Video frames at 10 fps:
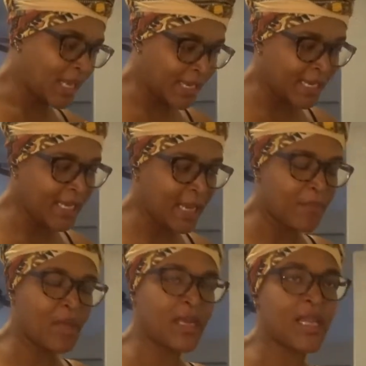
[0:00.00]
again
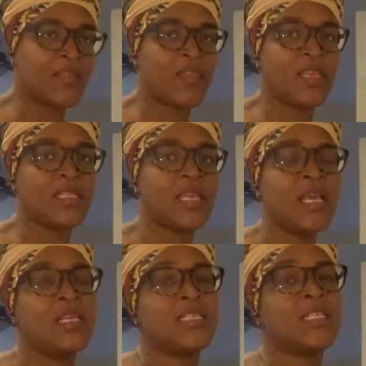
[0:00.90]
i'm gonna let these
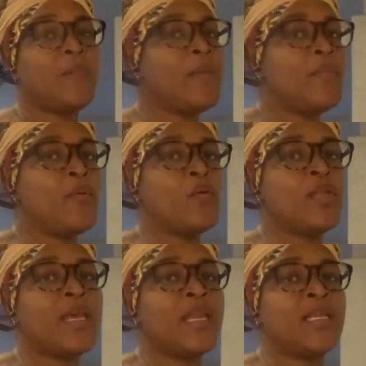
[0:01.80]
some people
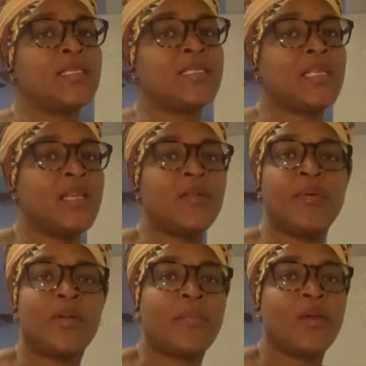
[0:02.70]
let it sit in the
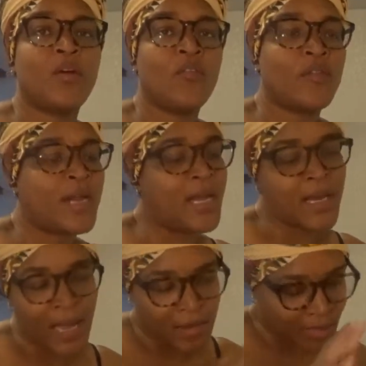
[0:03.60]
buttermilk
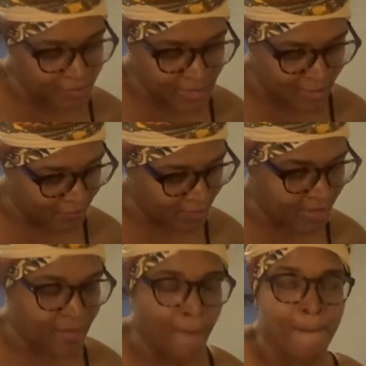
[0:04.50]
overnight i don't have time for
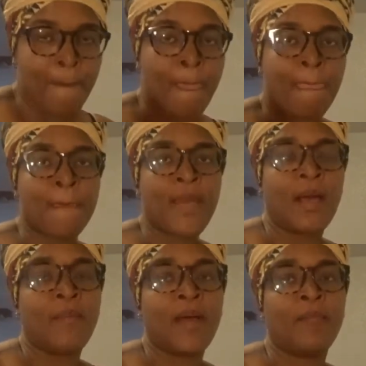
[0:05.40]
that
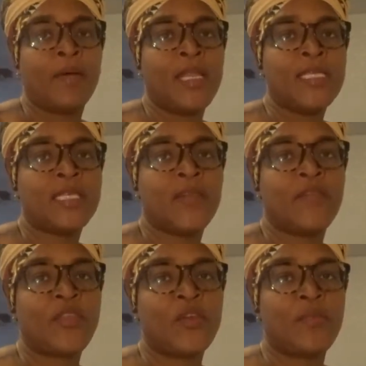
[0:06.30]
um, I'm at least give
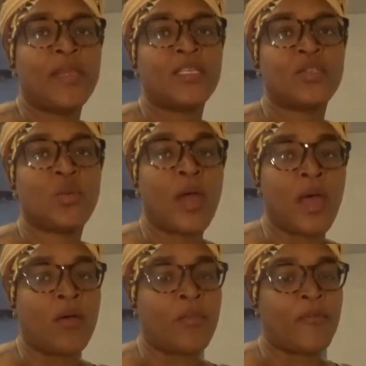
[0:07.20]
it 30 minutes to an
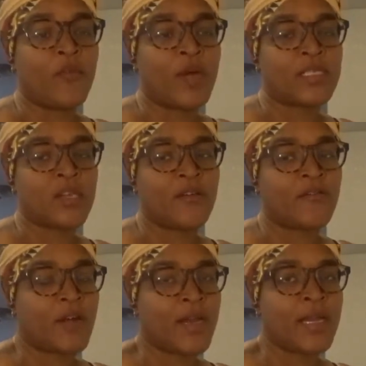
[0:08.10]
hour before I start
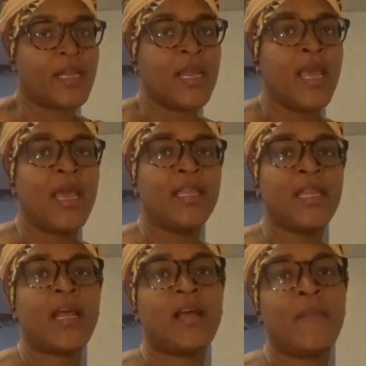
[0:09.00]
frying it. And
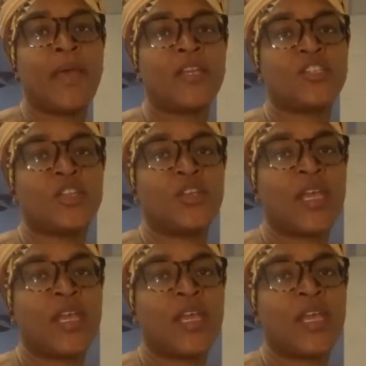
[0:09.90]
then I'll come back to show you